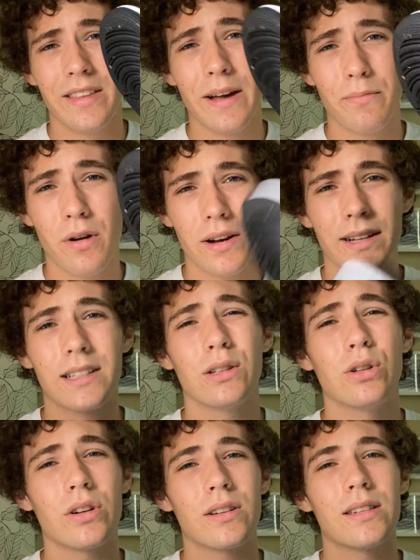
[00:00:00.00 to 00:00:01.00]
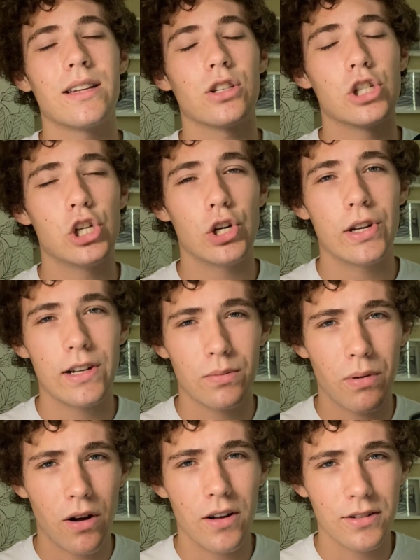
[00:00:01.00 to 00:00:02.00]
that product looks as good as
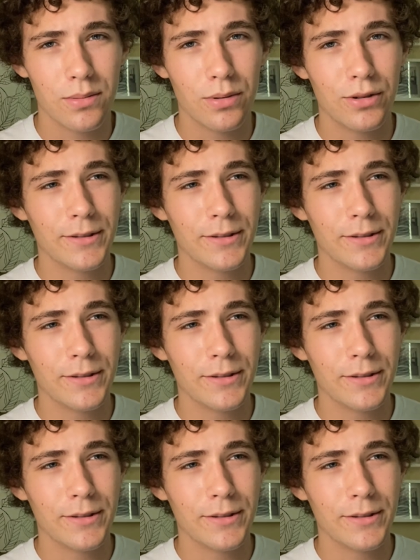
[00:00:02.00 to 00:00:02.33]
possible.